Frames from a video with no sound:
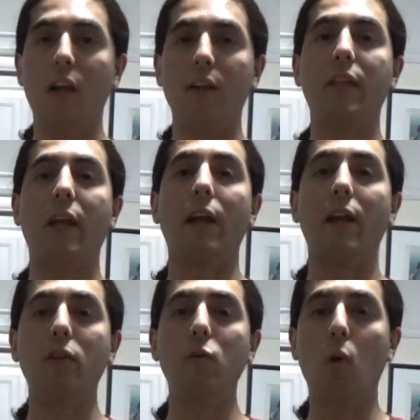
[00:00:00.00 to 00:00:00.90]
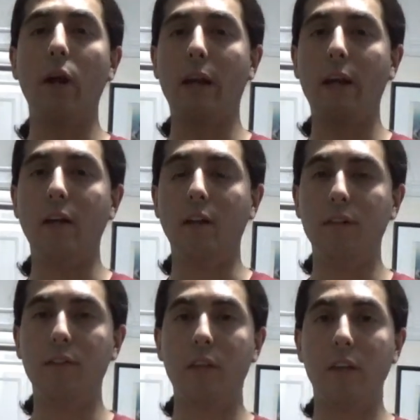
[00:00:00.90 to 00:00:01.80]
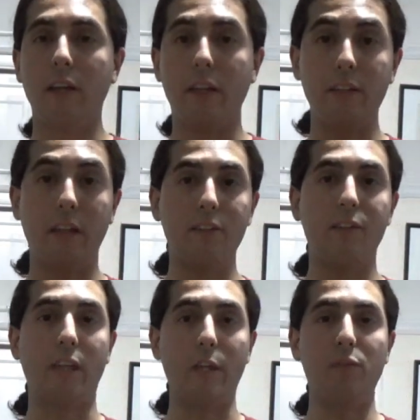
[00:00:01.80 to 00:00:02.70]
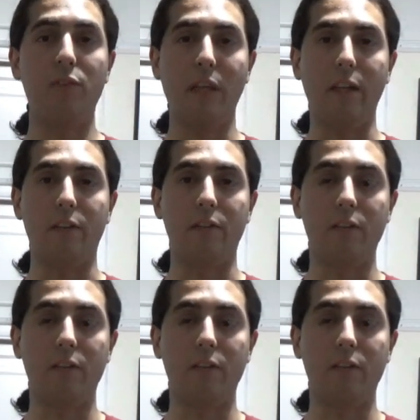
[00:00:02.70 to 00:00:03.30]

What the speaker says: left everyone else in that same state.